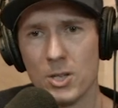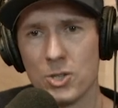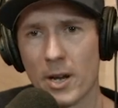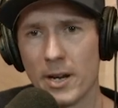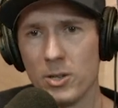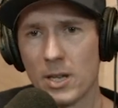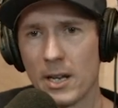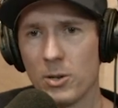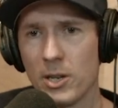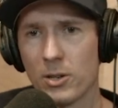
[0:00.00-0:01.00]
yeah. John, I know you got
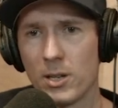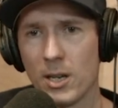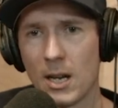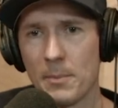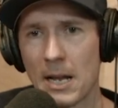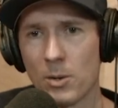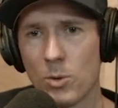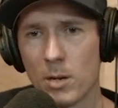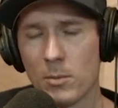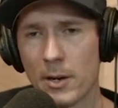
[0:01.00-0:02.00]
to go get your yeah. kid. I mean, I don't
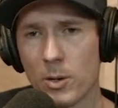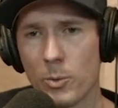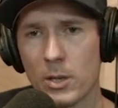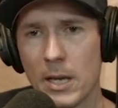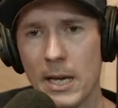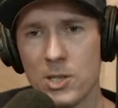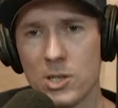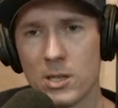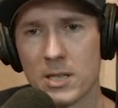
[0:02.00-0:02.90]
want him, I don't know what age he is.